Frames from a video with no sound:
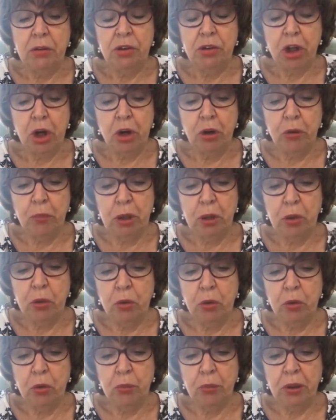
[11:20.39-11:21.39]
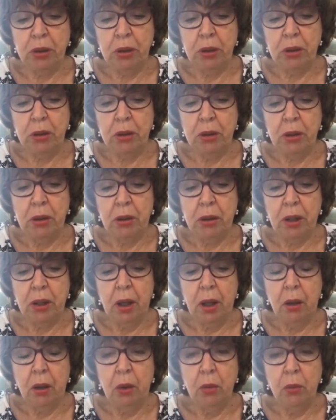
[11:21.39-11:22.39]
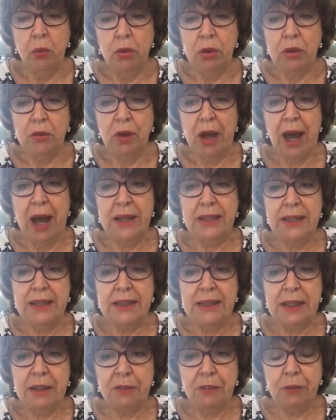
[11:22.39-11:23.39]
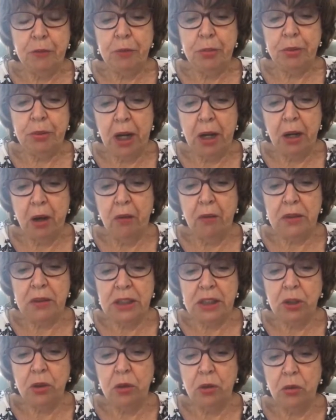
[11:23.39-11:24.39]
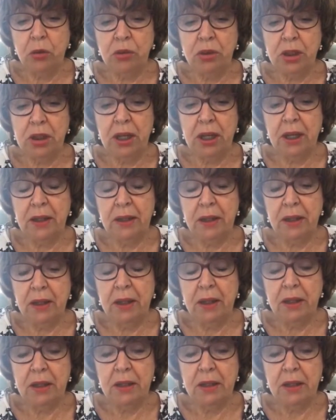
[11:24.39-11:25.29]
Jeremy Corbyn, who would have had a different priority altogether.